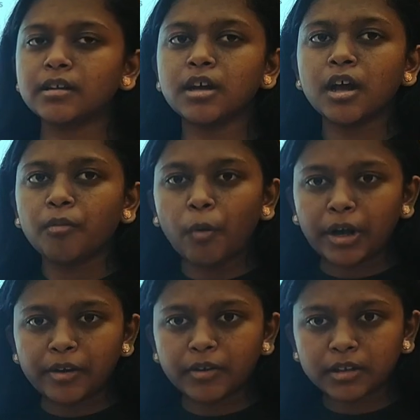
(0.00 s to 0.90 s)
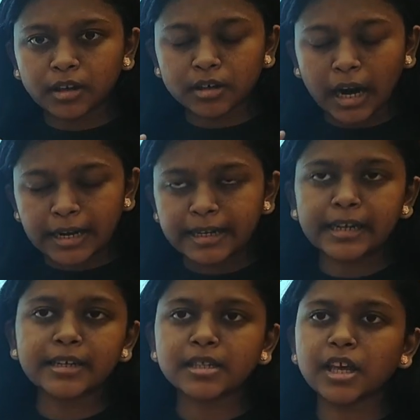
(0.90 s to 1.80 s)
whatever the content is
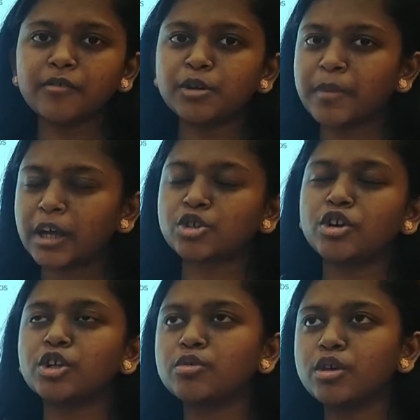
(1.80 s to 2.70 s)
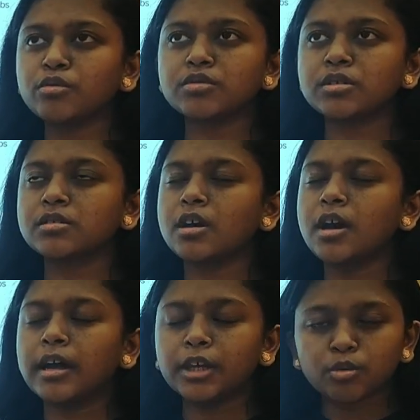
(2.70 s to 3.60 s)
given, make sure you use
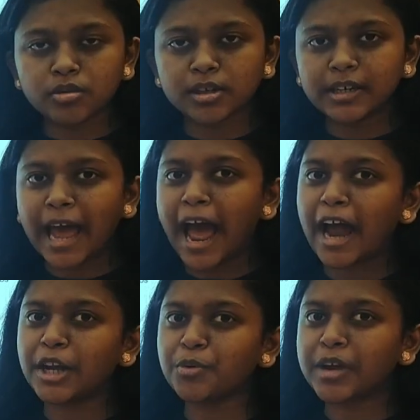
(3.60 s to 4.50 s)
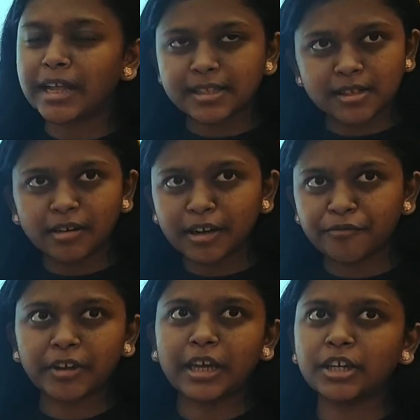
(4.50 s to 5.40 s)
it, and you get
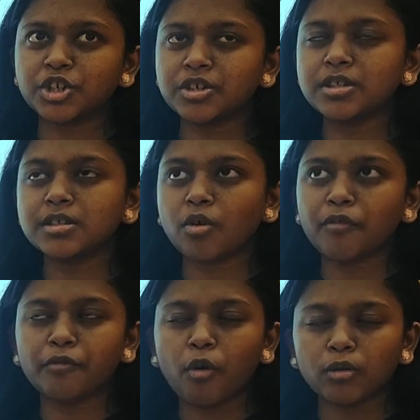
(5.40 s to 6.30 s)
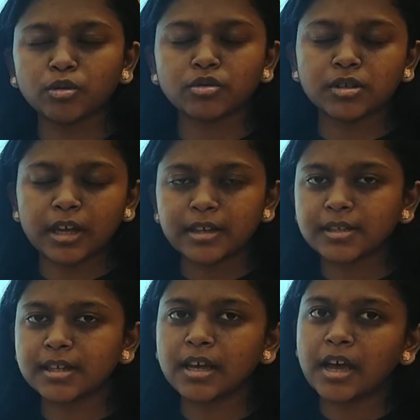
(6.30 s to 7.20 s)
certifications of all those things,
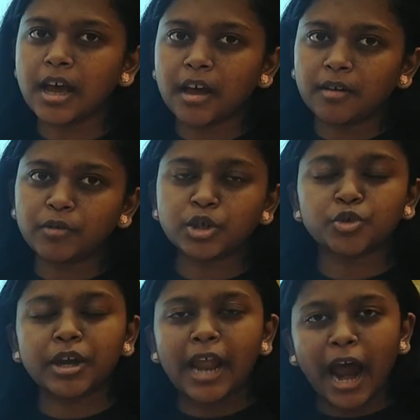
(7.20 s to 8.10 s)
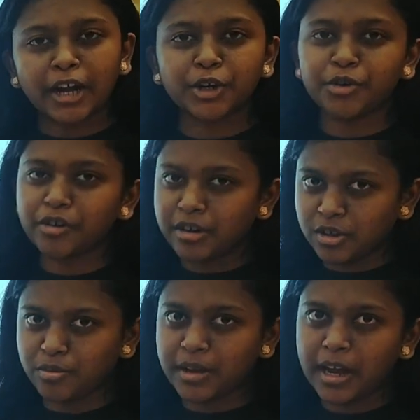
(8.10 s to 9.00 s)
which you can add it to your resume
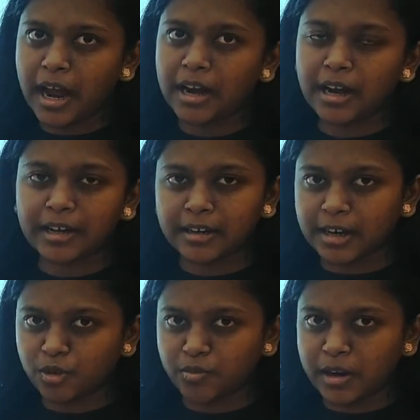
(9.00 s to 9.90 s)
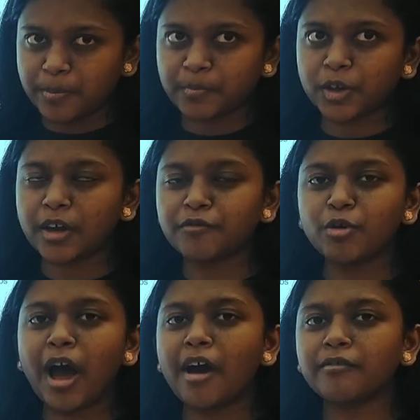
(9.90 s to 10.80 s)
and LinkedIn as well. If you have
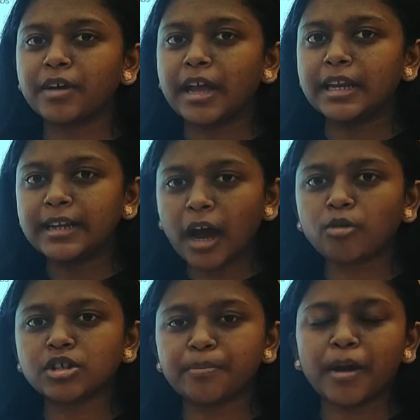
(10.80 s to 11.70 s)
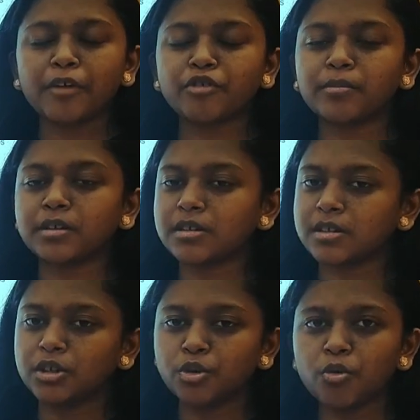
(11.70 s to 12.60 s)
any doubts apart from this, do
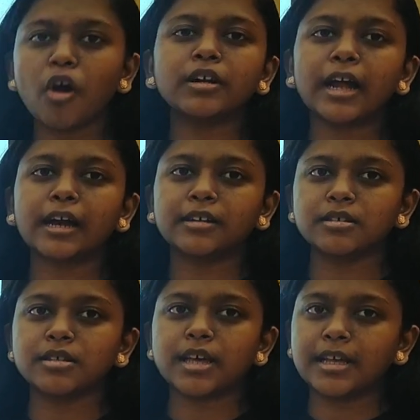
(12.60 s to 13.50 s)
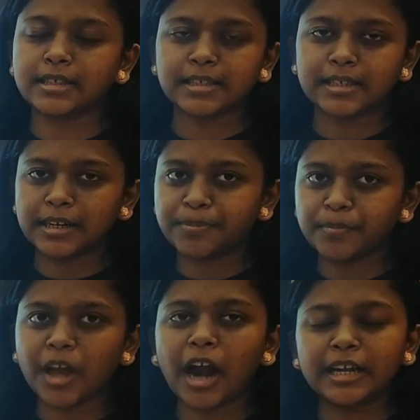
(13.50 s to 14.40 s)
contact us. As I said, our
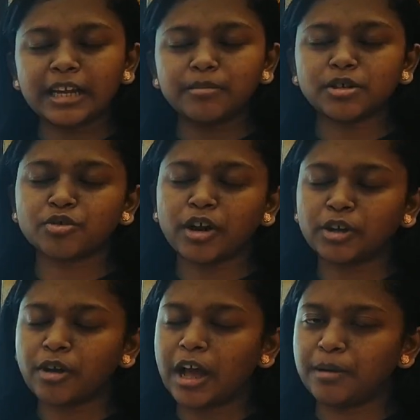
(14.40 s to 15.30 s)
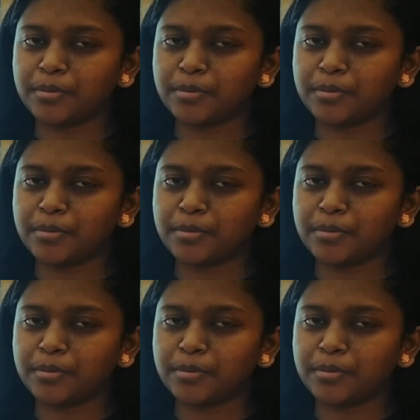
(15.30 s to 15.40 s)
team is going to help you.